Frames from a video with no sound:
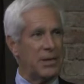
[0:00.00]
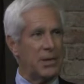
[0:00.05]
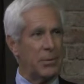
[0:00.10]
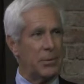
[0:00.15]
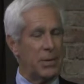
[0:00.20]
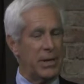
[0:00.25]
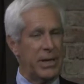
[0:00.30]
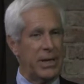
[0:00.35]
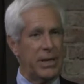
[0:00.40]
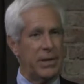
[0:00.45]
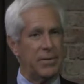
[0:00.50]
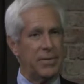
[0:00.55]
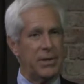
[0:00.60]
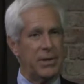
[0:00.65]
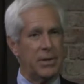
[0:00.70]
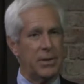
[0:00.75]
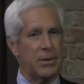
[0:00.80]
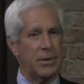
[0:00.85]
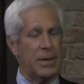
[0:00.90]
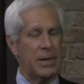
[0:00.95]
that we have
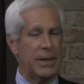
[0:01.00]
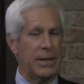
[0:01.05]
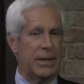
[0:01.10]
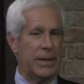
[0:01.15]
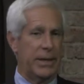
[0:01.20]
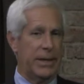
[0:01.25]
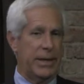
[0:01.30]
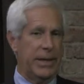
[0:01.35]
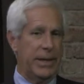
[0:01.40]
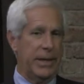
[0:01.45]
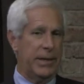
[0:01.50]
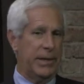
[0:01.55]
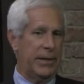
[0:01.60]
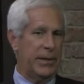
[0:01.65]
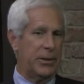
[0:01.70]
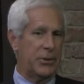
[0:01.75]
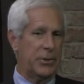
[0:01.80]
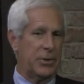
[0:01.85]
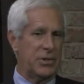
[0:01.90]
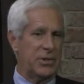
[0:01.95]
here, and
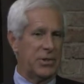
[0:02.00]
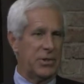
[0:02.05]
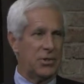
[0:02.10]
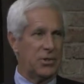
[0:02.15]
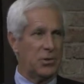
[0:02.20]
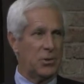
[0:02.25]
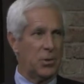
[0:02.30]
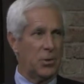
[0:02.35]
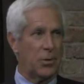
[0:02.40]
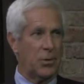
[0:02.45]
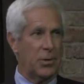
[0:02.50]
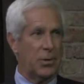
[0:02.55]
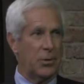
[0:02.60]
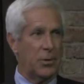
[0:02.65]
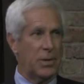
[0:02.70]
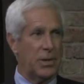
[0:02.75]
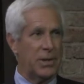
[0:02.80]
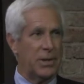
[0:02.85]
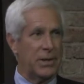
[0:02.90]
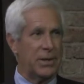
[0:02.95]
increasing solar and
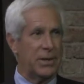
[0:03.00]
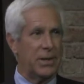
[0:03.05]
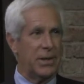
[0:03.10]
wind.